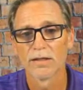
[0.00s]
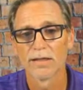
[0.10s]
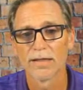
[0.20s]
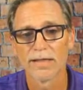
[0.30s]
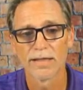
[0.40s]

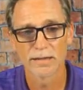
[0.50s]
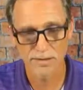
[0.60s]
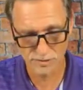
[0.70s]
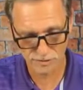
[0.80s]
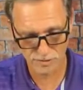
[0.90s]
and
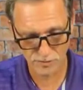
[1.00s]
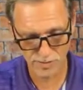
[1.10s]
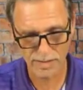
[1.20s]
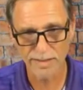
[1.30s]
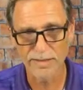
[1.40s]
let's just go
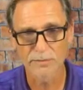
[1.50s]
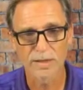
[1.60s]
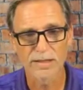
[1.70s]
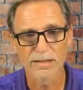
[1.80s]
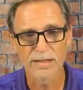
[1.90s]
ahead and
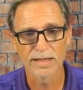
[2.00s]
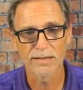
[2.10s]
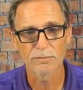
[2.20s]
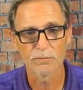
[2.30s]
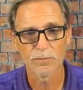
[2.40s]
make that
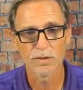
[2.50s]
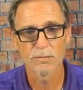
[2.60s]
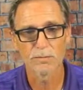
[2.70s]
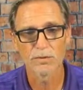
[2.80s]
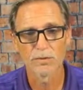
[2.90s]

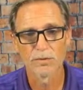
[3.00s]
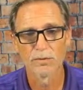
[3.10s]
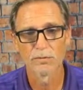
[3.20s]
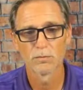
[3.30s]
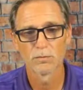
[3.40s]
pump
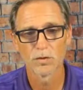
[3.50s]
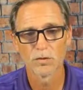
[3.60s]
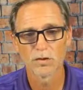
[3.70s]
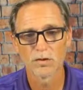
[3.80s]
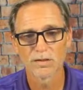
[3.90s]

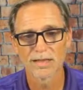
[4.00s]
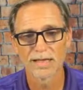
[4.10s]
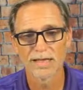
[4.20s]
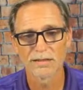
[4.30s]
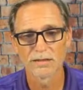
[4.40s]
motor.run.